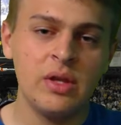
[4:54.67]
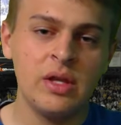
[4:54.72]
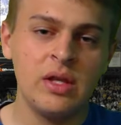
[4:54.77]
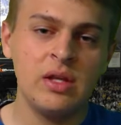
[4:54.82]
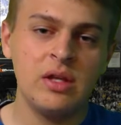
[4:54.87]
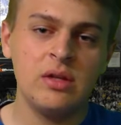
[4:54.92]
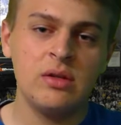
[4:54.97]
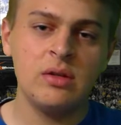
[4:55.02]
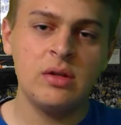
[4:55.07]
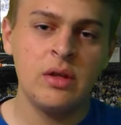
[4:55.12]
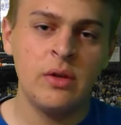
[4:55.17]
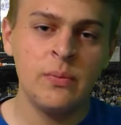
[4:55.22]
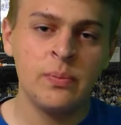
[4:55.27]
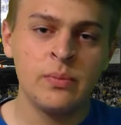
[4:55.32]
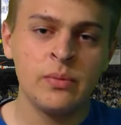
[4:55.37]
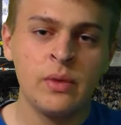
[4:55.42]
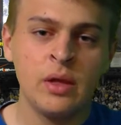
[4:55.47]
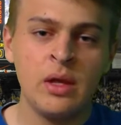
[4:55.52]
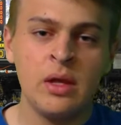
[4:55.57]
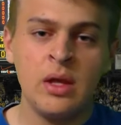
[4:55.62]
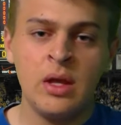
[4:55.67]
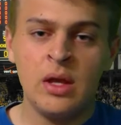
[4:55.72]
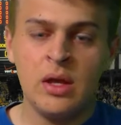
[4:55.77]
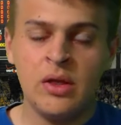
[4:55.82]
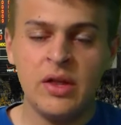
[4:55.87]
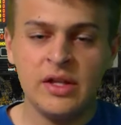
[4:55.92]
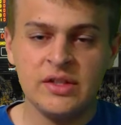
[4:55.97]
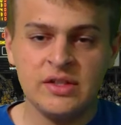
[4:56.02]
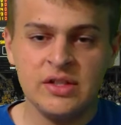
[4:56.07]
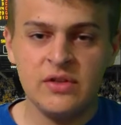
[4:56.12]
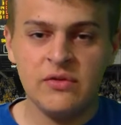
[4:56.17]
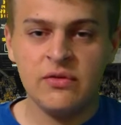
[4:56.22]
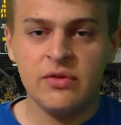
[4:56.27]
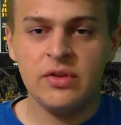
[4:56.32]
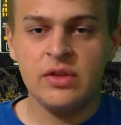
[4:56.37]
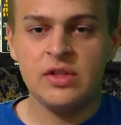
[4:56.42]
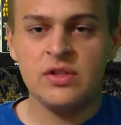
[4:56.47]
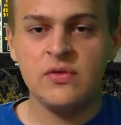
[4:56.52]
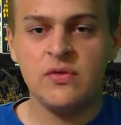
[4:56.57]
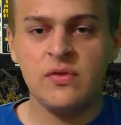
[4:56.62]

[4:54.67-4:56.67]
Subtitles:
and that's it for this